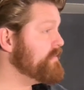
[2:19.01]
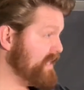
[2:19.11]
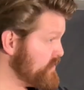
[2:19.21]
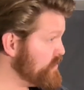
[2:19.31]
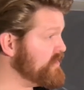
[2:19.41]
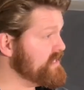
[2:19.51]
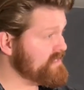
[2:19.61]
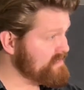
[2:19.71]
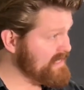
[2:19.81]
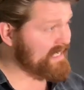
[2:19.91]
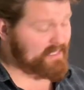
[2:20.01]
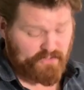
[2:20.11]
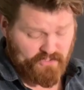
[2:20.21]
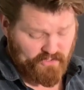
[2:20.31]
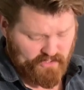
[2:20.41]
That's good. That's exactly
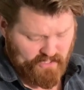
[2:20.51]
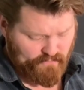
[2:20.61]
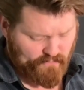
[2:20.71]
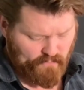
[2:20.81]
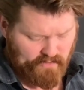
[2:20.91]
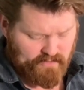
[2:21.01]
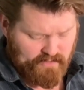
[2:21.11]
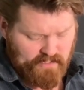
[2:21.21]
what you're looking for.